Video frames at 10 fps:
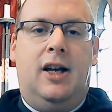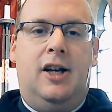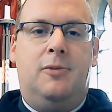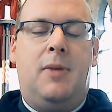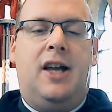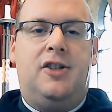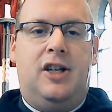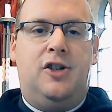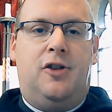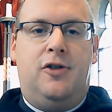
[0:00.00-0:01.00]
and Mass
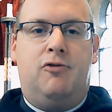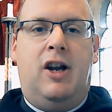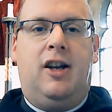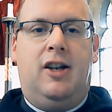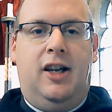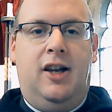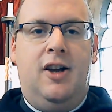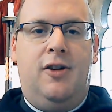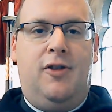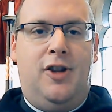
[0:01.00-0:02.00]
is offered regularly
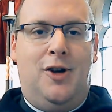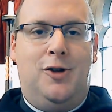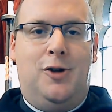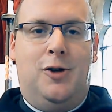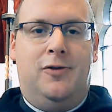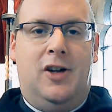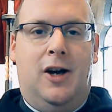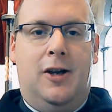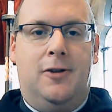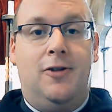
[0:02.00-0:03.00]
for those who have died,